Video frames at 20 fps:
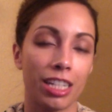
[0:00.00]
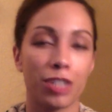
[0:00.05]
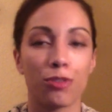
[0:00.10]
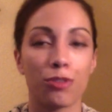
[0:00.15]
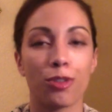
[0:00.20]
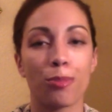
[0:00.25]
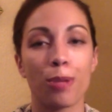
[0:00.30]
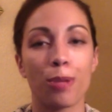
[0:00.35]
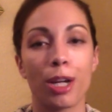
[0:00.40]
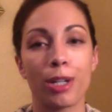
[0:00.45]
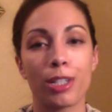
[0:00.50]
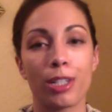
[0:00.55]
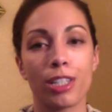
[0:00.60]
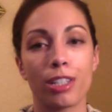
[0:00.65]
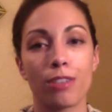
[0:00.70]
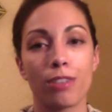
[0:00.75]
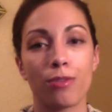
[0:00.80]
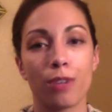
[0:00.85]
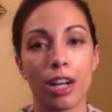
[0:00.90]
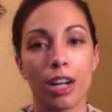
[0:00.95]
for Parents
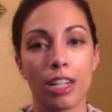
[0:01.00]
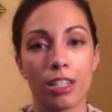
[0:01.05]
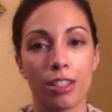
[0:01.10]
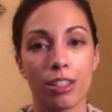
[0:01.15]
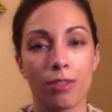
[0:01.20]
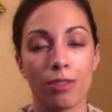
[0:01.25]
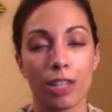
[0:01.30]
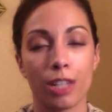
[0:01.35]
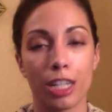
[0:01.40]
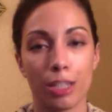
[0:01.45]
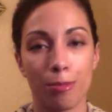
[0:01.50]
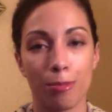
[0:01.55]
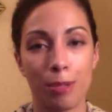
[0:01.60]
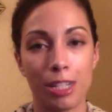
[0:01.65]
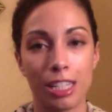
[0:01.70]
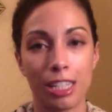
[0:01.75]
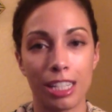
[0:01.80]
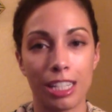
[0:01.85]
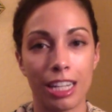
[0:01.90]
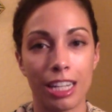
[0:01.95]
and Friends of
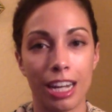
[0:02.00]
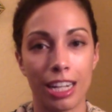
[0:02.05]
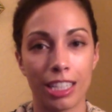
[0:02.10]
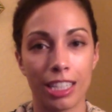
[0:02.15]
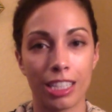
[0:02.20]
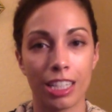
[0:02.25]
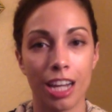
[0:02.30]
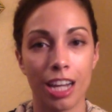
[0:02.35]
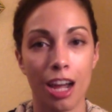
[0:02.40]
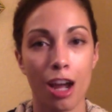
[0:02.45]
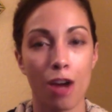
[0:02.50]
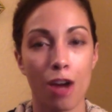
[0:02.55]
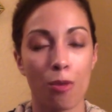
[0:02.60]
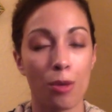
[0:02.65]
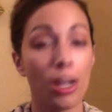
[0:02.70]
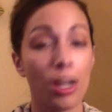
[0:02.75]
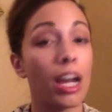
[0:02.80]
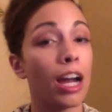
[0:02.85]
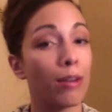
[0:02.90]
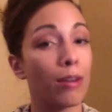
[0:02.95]
Lesbians and Gays. We
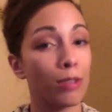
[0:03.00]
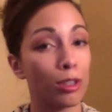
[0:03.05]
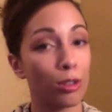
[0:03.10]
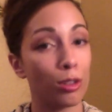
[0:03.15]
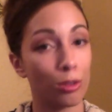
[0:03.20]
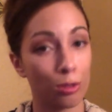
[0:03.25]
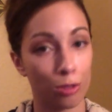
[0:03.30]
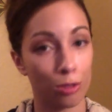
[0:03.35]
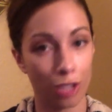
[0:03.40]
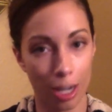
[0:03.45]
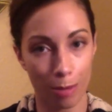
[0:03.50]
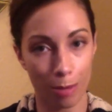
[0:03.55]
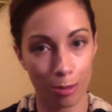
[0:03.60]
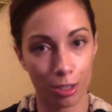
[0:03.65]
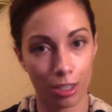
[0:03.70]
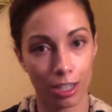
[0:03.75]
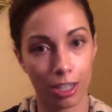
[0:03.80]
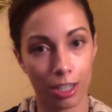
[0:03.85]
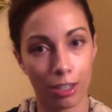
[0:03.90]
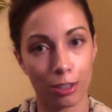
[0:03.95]
have a local chapter
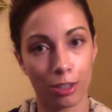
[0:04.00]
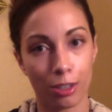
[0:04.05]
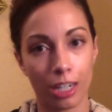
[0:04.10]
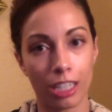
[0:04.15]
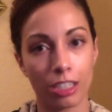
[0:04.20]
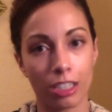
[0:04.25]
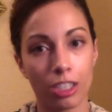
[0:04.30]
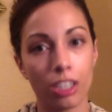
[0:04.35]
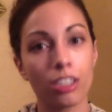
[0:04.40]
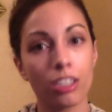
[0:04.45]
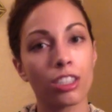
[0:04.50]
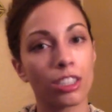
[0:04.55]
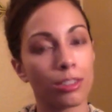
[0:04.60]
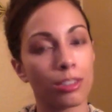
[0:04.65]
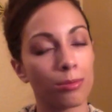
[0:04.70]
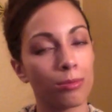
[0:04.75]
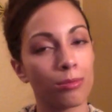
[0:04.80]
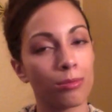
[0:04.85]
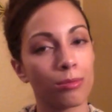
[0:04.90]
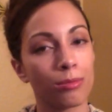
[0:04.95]
here in Grand
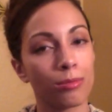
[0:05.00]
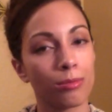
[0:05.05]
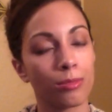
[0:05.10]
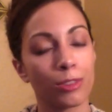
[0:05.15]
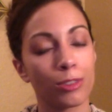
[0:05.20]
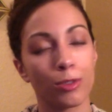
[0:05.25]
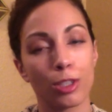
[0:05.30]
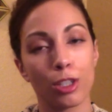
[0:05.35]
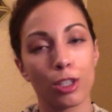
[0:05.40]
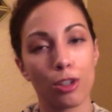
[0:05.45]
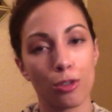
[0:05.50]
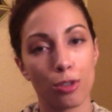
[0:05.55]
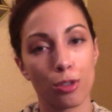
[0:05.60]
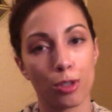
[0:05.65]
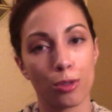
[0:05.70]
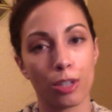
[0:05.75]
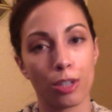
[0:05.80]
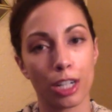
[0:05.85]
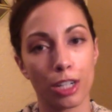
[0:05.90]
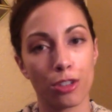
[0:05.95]
Junction. For those
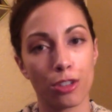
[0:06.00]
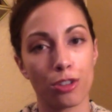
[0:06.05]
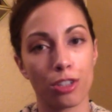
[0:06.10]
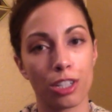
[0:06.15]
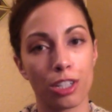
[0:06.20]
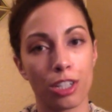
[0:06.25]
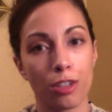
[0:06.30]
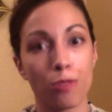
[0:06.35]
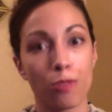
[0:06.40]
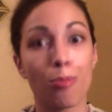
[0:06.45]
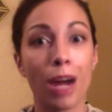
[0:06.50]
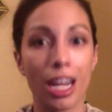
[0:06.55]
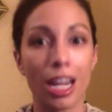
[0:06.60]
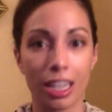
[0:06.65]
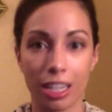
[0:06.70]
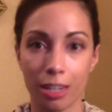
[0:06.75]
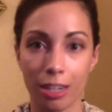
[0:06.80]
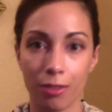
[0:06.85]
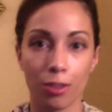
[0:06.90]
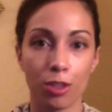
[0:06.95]
who are interested, who might
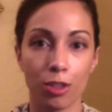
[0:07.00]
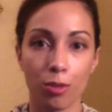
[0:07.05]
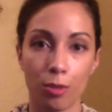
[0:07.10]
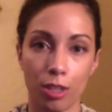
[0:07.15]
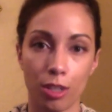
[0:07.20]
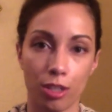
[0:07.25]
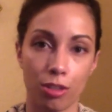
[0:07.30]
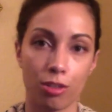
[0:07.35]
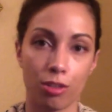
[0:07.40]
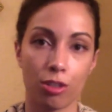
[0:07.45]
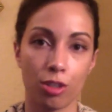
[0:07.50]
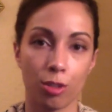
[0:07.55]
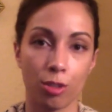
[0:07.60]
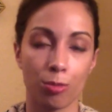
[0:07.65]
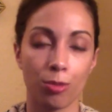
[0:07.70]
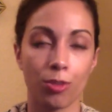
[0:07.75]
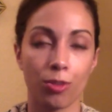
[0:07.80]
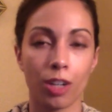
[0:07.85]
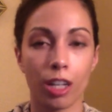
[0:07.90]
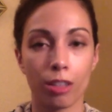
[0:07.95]
live on the western slope
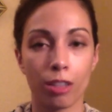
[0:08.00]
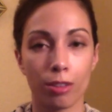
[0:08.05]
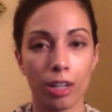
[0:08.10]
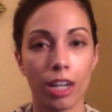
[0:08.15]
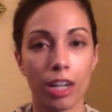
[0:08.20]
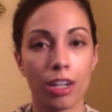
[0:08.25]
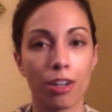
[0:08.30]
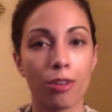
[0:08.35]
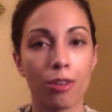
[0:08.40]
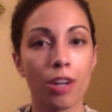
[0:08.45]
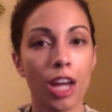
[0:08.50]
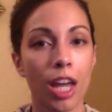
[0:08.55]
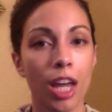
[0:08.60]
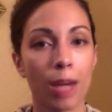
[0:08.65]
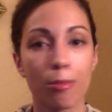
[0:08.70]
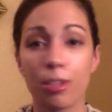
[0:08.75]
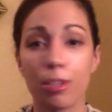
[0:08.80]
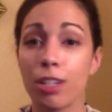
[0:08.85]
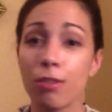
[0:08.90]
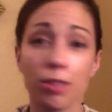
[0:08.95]
of Colorado,
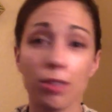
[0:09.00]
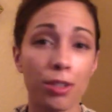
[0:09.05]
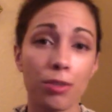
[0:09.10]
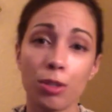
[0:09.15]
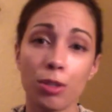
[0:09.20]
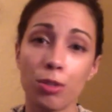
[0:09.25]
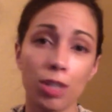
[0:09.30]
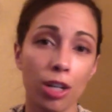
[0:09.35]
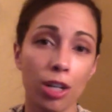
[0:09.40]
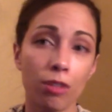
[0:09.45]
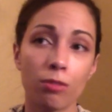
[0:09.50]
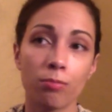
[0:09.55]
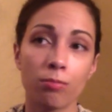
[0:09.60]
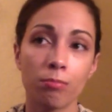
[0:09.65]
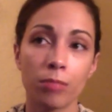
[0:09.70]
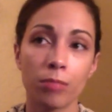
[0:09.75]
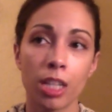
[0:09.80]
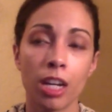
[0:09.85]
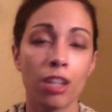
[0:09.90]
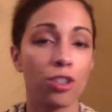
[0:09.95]
but even if you don't,
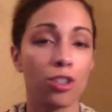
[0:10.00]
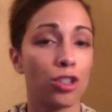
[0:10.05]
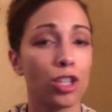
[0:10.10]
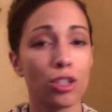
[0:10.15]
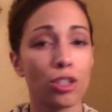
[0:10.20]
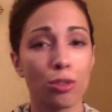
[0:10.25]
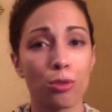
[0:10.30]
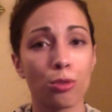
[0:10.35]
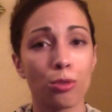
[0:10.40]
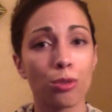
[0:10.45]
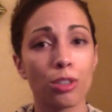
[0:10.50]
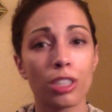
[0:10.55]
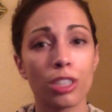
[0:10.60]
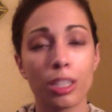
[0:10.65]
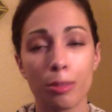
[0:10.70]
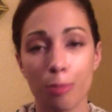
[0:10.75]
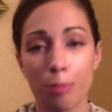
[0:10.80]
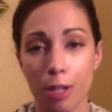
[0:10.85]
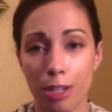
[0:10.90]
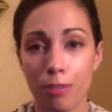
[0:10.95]
just
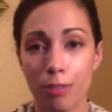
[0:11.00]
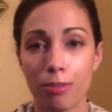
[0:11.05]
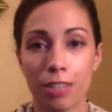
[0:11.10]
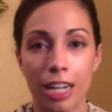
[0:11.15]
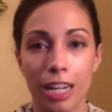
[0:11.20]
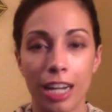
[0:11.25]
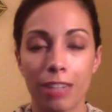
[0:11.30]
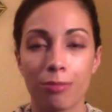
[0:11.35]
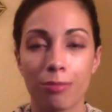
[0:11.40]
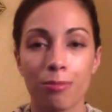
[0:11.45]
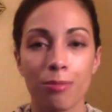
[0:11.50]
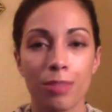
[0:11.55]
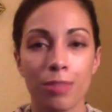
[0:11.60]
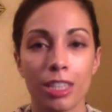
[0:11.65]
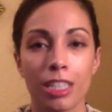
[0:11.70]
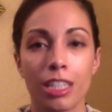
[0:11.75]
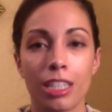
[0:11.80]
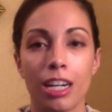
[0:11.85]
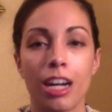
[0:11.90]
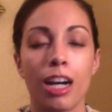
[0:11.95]
Googling PFLAG.
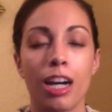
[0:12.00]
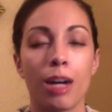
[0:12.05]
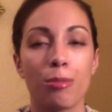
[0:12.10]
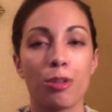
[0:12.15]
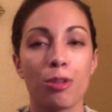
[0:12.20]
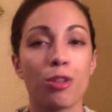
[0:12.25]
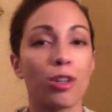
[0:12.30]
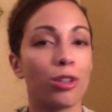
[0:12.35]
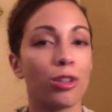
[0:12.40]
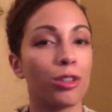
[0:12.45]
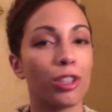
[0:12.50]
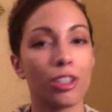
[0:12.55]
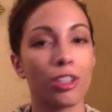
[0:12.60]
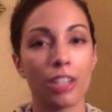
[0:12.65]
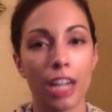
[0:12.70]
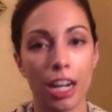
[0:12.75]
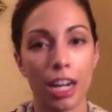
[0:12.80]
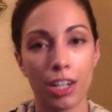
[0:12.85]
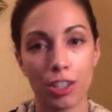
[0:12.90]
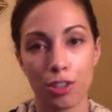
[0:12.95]
You can go to their
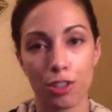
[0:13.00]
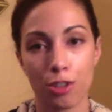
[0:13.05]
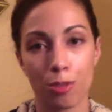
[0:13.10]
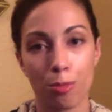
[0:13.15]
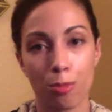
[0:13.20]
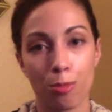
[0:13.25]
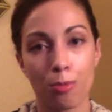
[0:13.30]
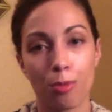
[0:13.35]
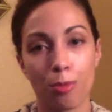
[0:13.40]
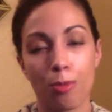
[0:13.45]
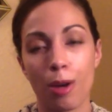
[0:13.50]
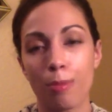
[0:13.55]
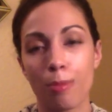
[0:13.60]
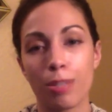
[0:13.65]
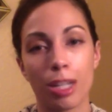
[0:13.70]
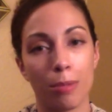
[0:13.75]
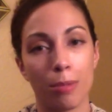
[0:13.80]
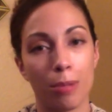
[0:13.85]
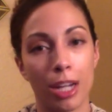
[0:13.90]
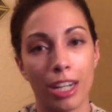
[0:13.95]
national
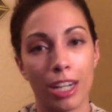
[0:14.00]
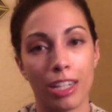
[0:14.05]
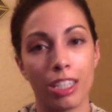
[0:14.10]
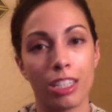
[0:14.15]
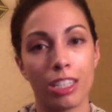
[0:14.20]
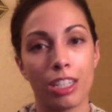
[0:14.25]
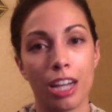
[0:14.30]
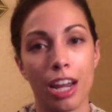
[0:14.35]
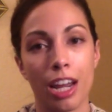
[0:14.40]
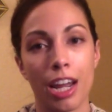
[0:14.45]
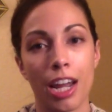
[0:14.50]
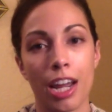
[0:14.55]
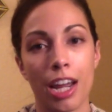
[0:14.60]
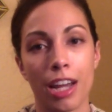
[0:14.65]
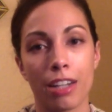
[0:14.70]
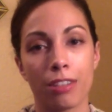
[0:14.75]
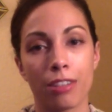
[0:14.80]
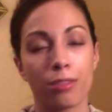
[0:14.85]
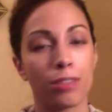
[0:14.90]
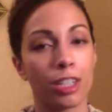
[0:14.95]
website page
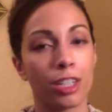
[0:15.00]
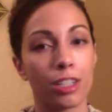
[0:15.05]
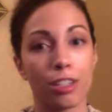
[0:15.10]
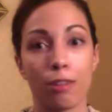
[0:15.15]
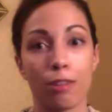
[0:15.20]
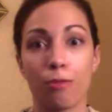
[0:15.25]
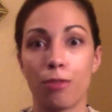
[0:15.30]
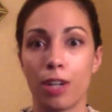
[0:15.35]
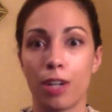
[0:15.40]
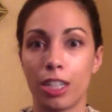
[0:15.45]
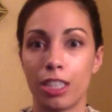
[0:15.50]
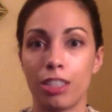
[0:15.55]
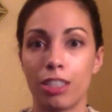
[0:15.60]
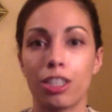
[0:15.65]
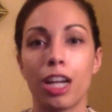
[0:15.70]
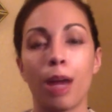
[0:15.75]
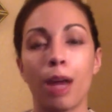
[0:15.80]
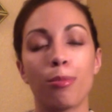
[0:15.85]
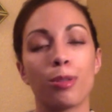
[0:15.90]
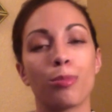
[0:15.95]
and there's a Find a
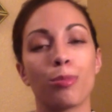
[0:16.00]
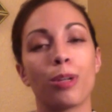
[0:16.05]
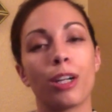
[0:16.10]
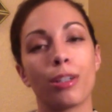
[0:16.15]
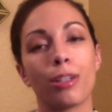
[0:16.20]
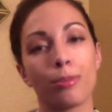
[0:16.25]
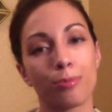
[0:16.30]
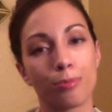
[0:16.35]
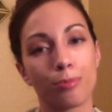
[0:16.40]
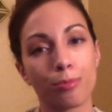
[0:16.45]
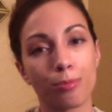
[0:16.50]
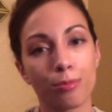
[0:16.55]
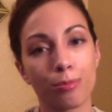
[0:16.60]
Chapter button.